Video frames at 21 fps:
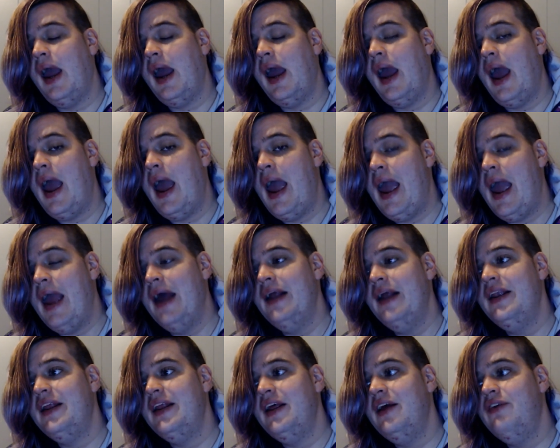
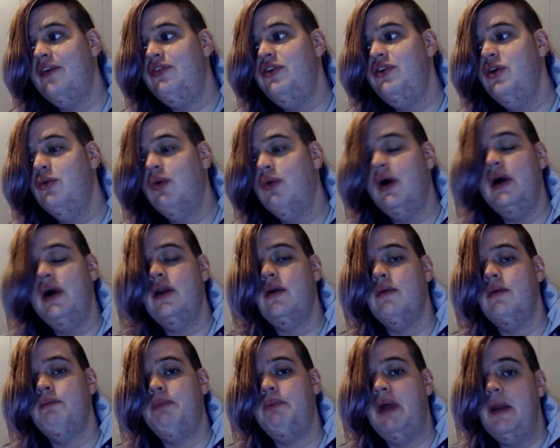And if you want
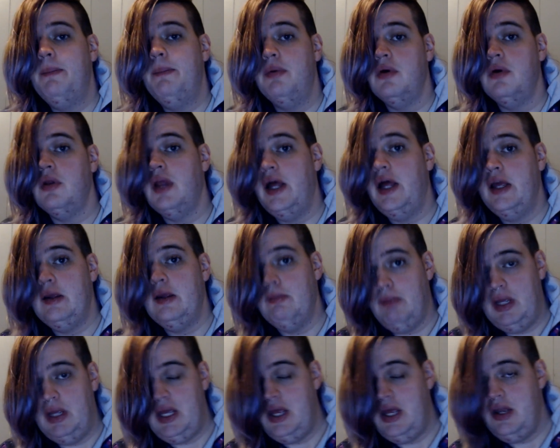people like
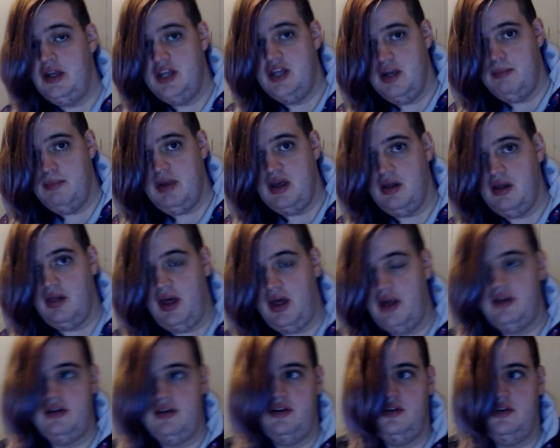me to be
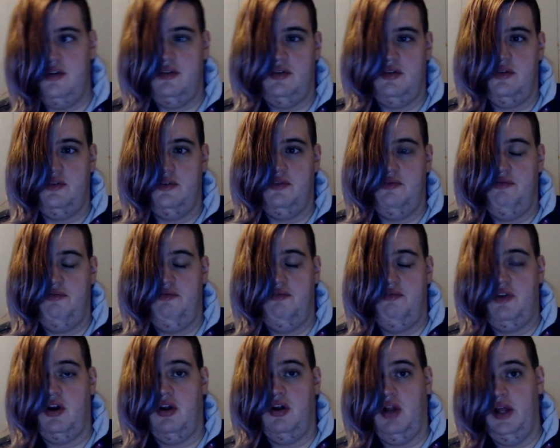less
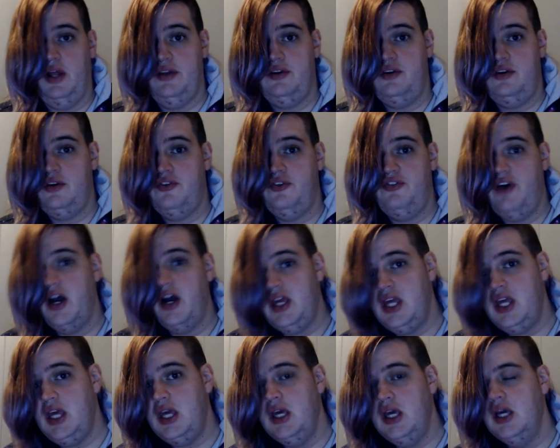
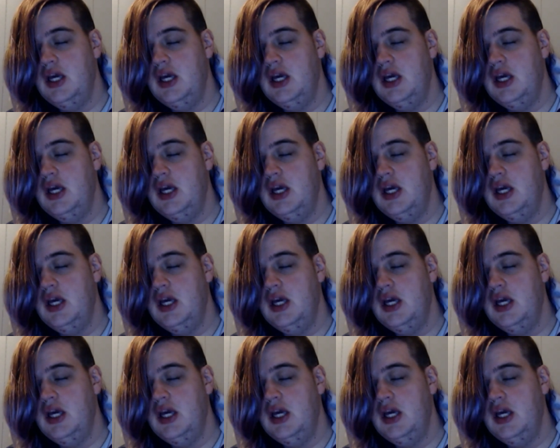clusterfucky,